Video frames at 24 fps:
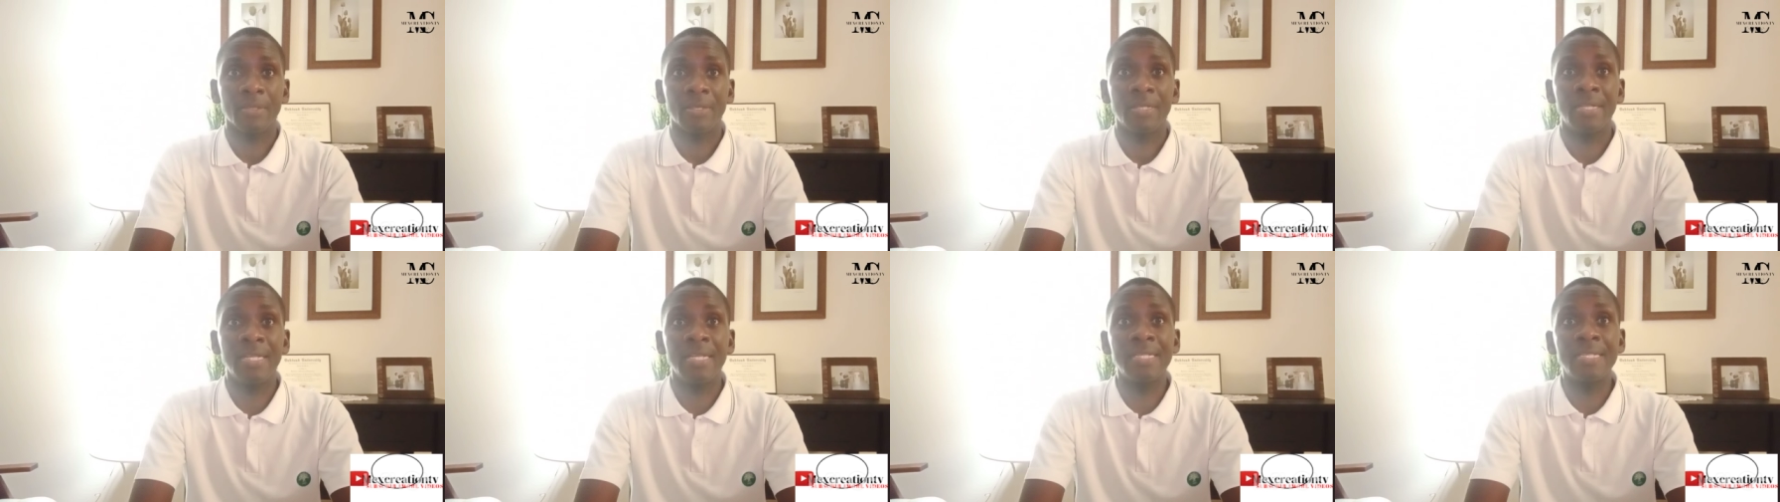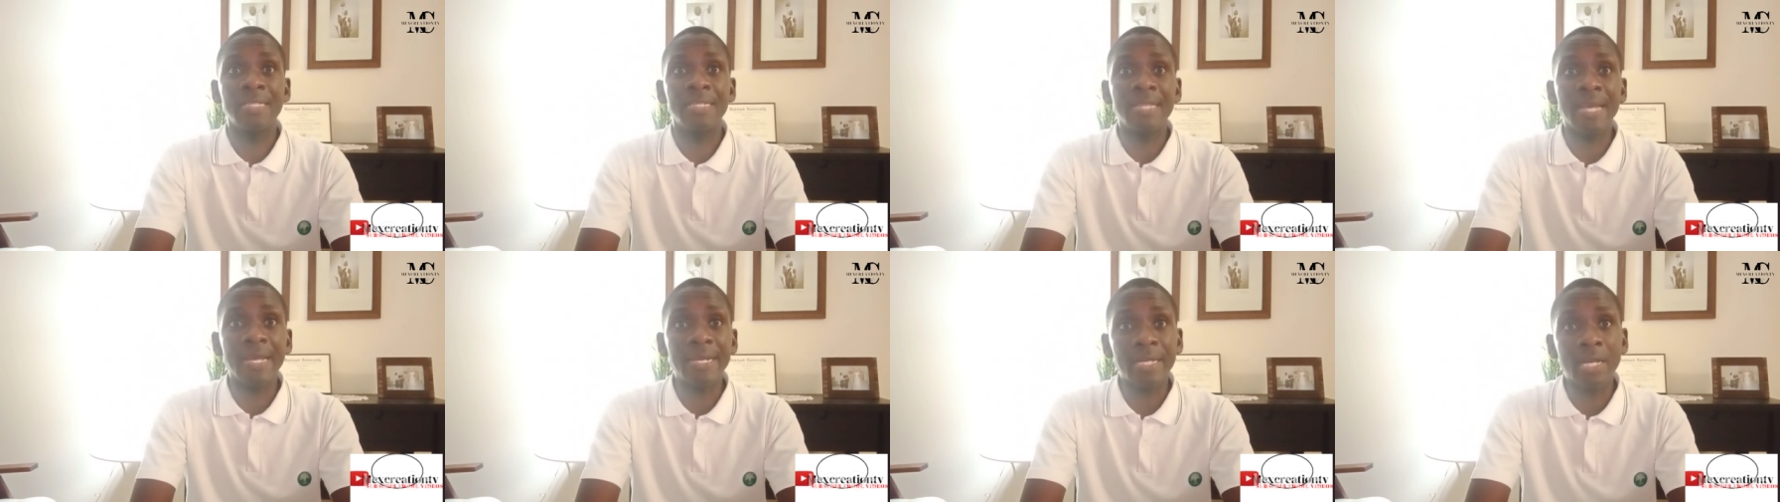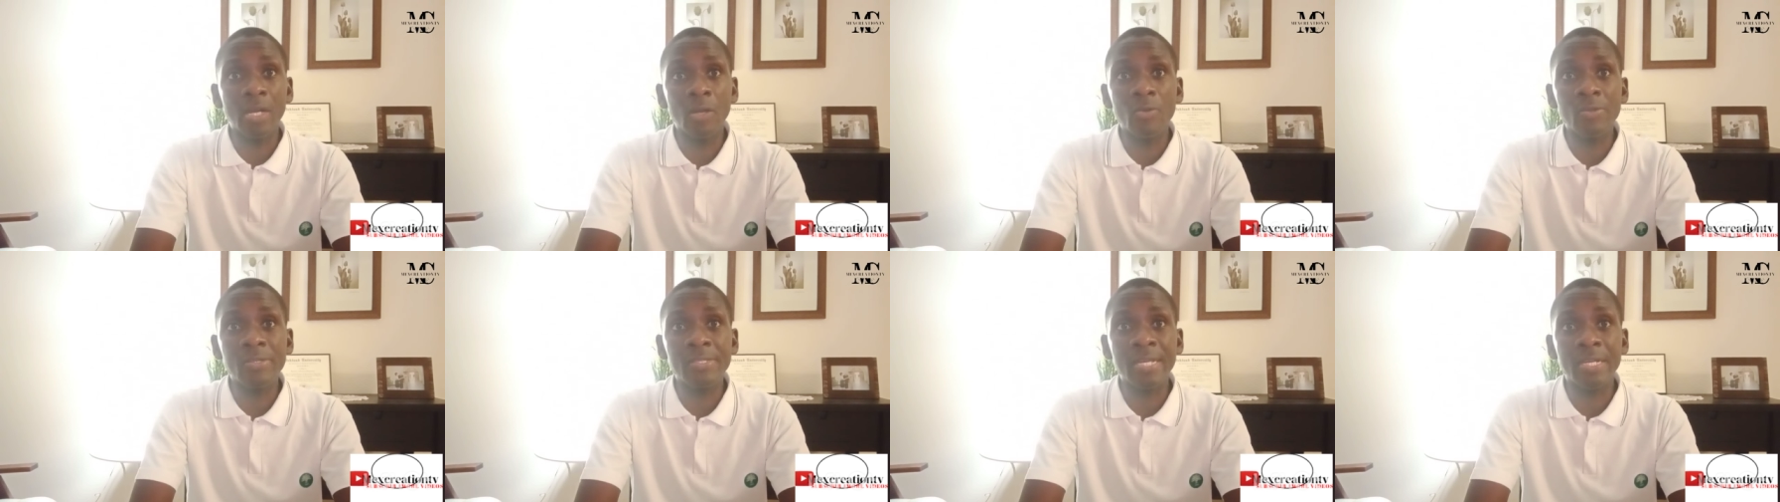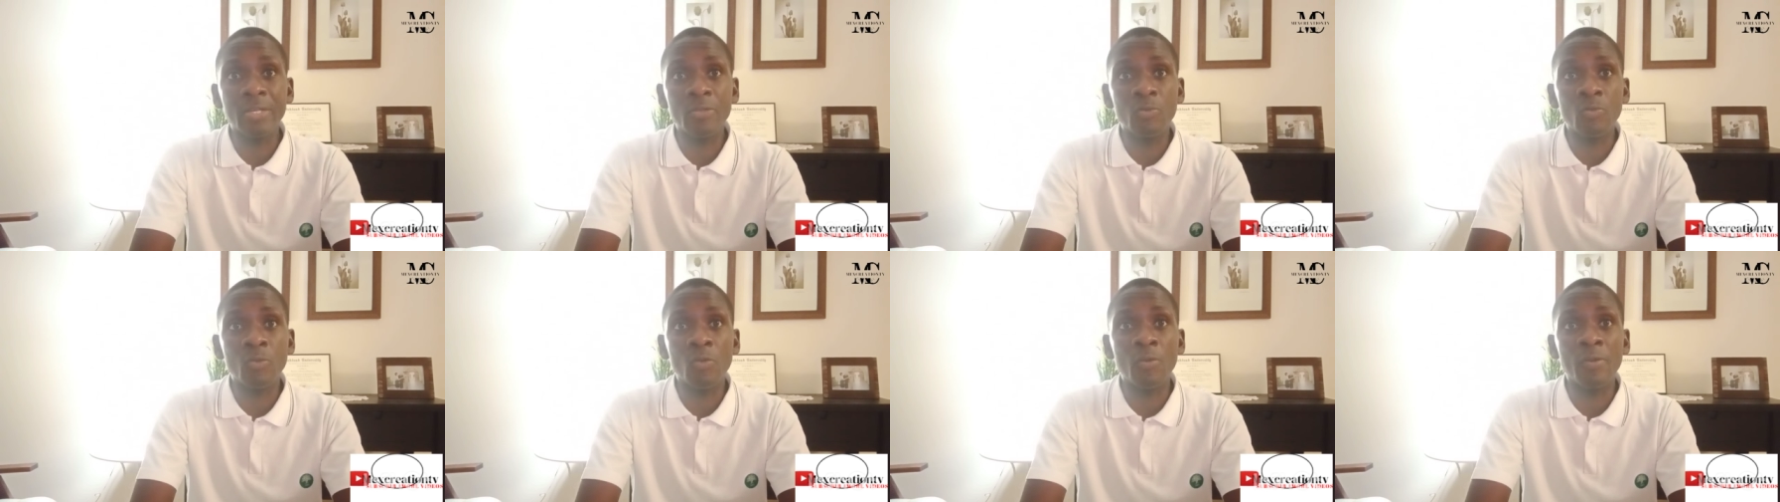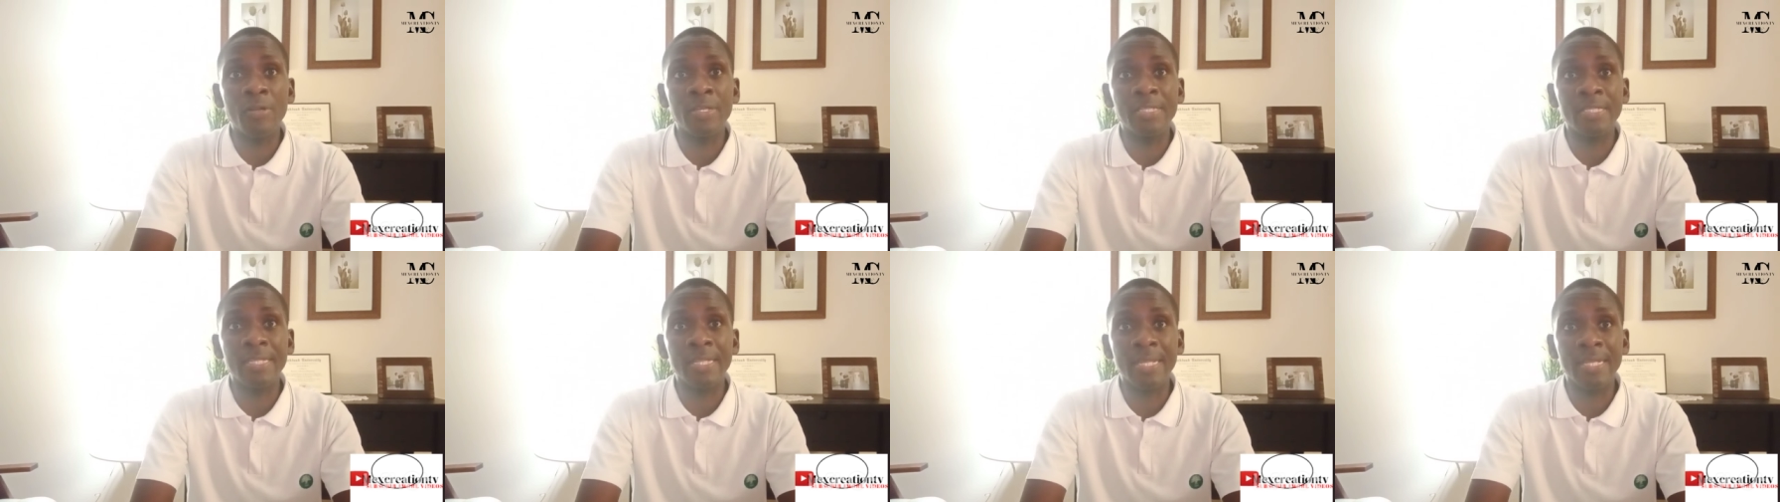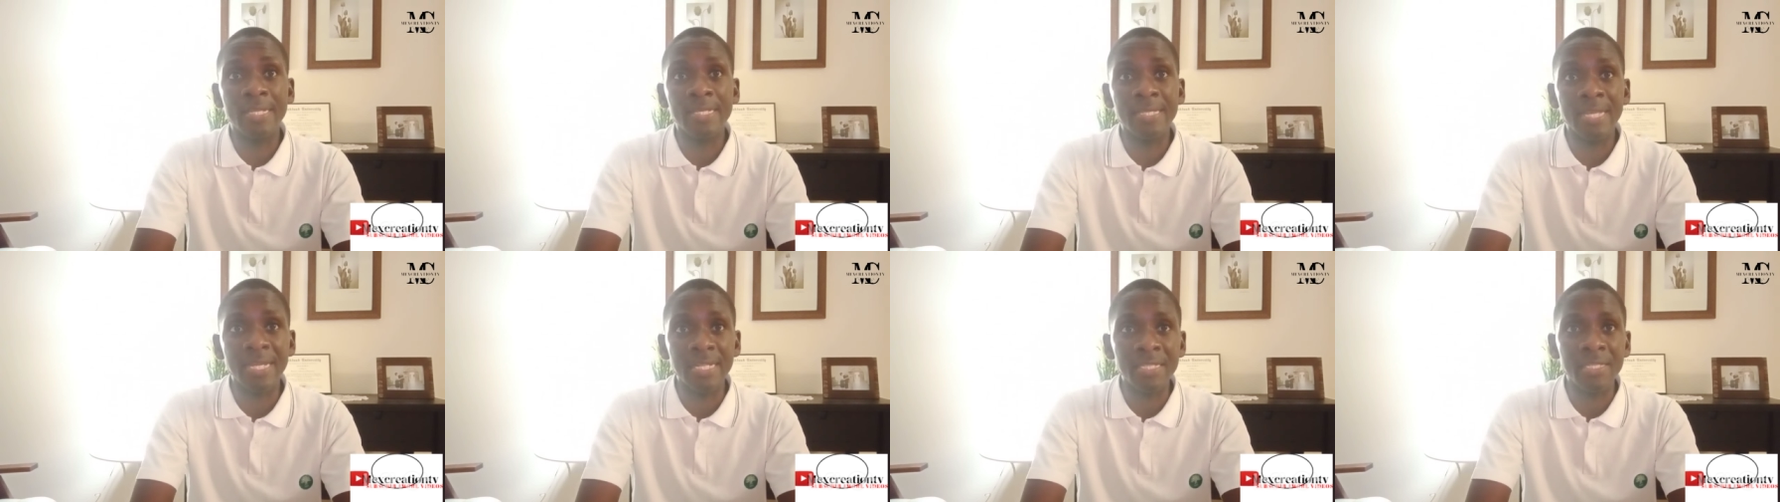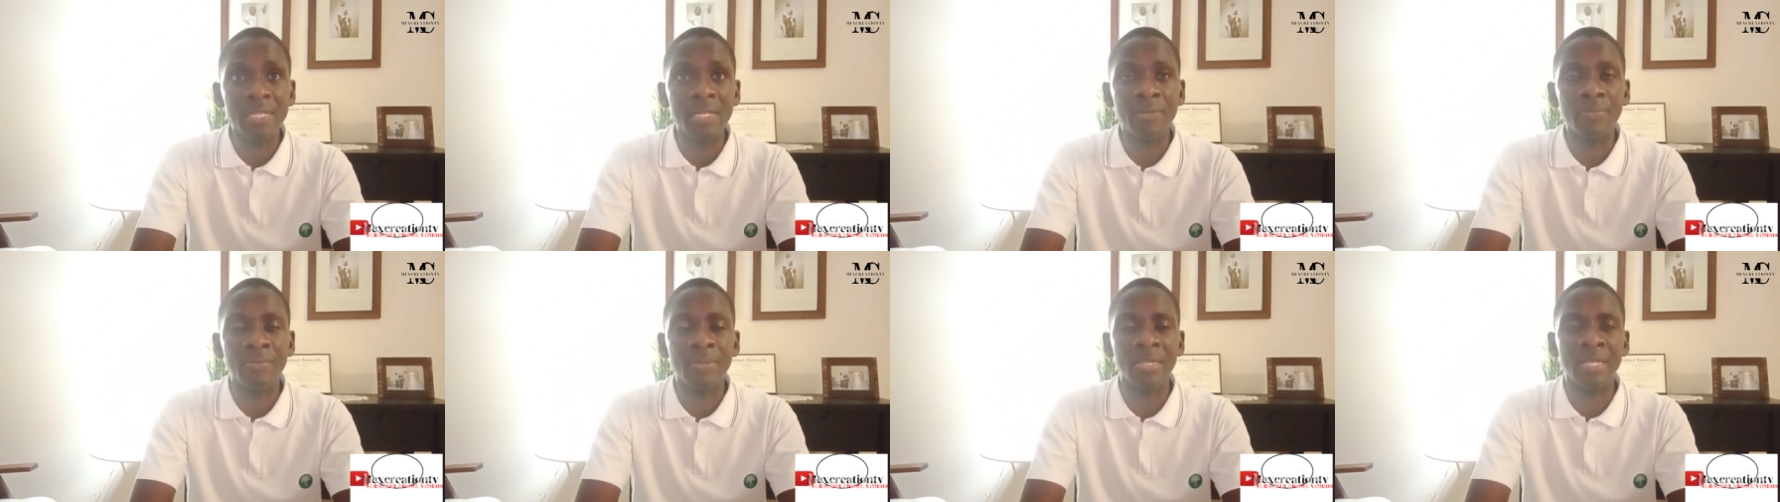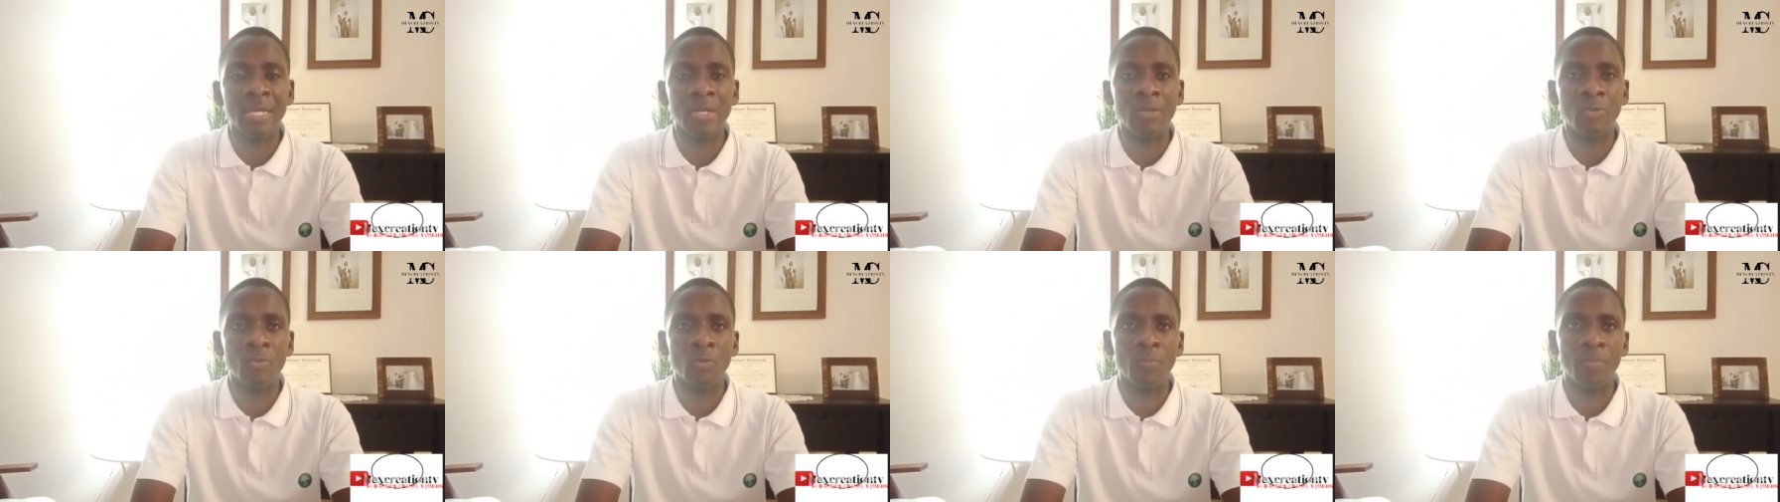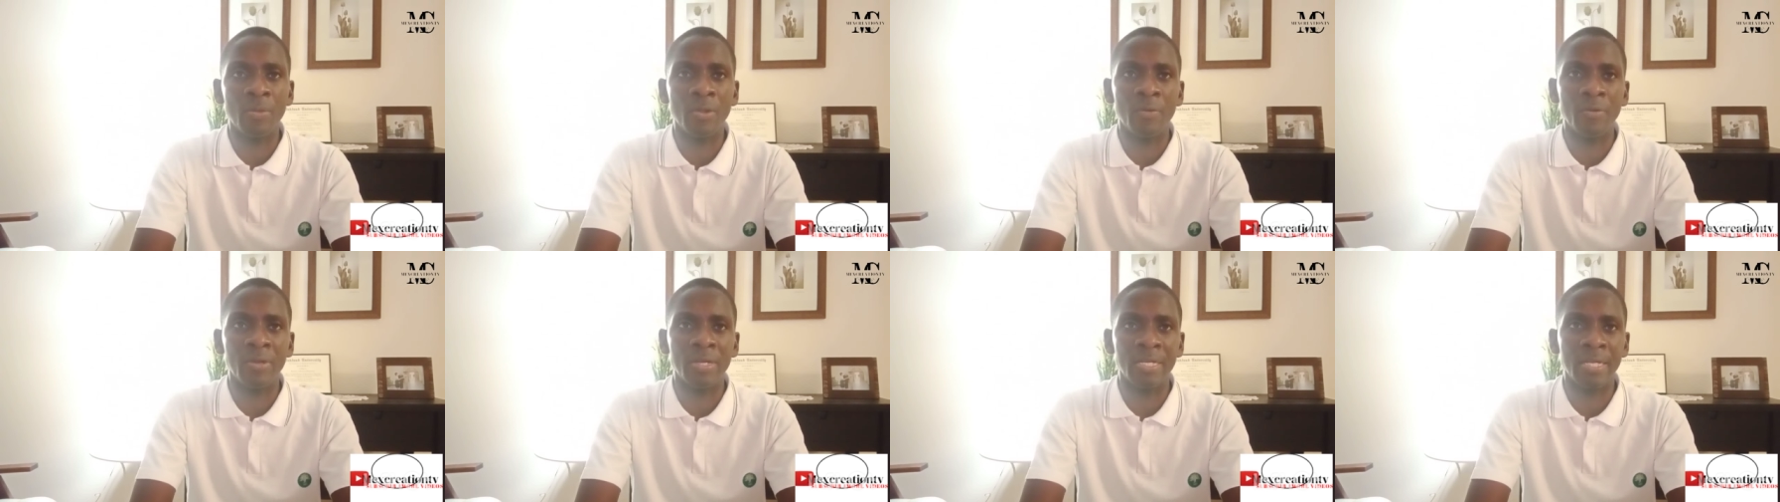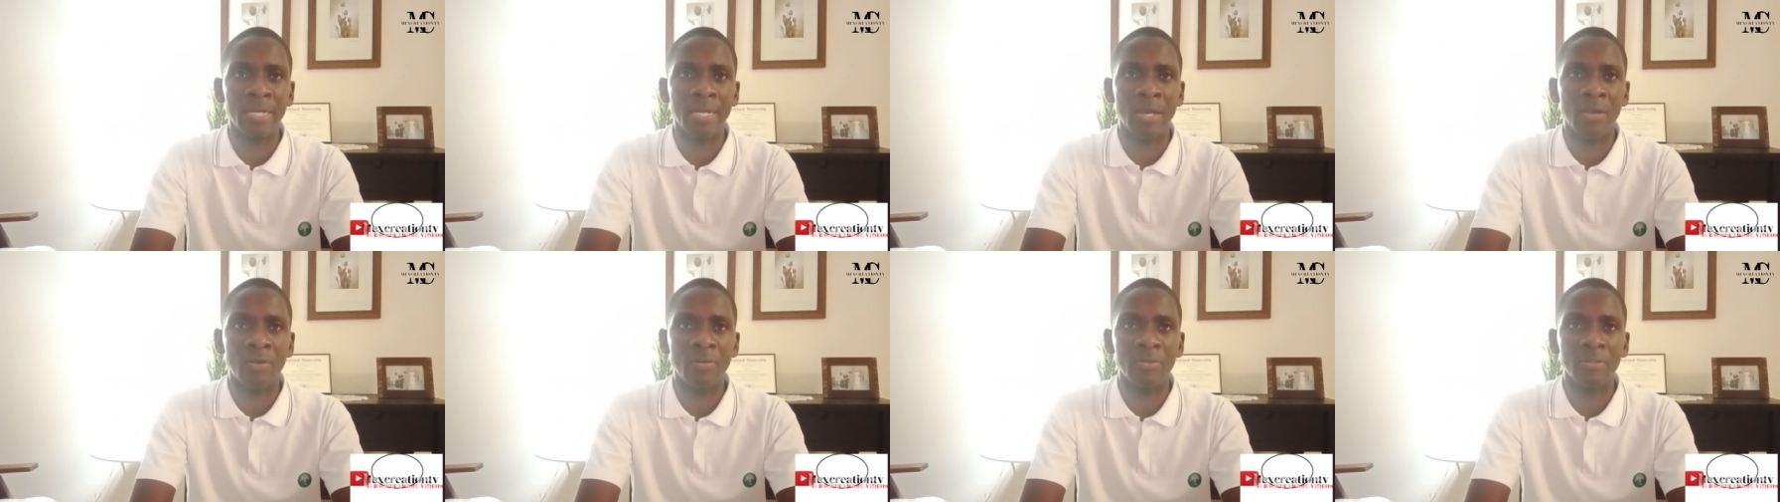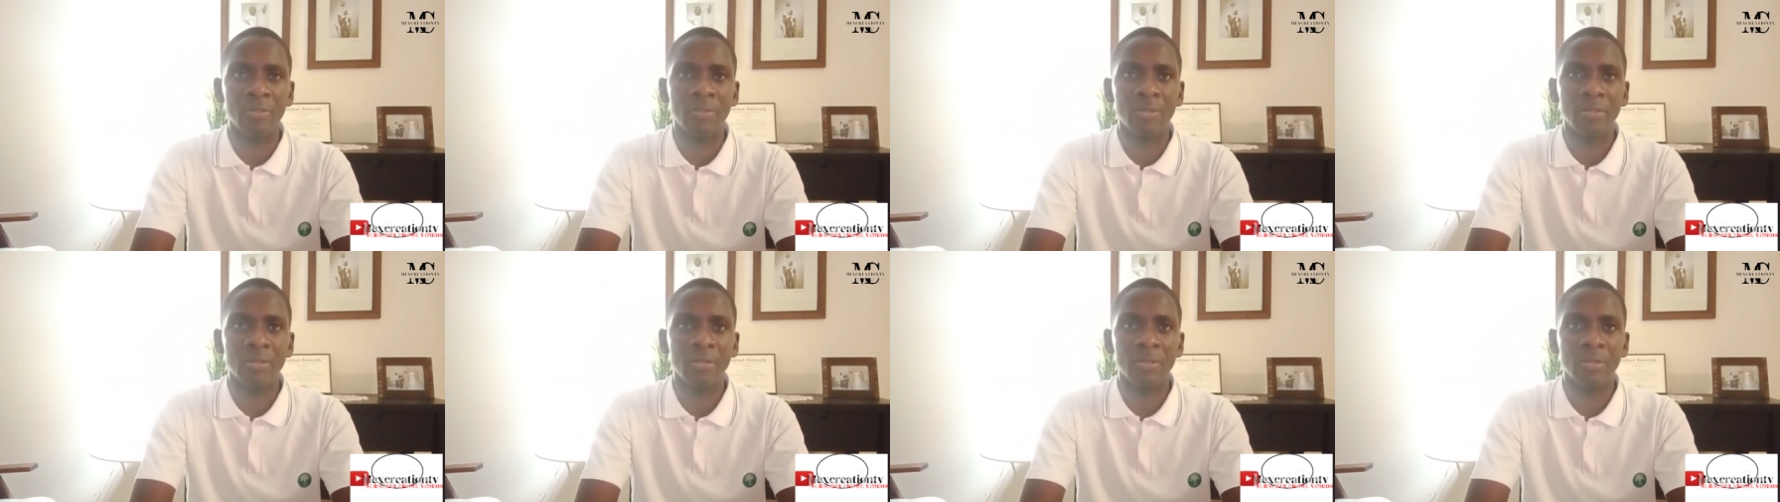There is that clause that will always, there is that statement that will be written out,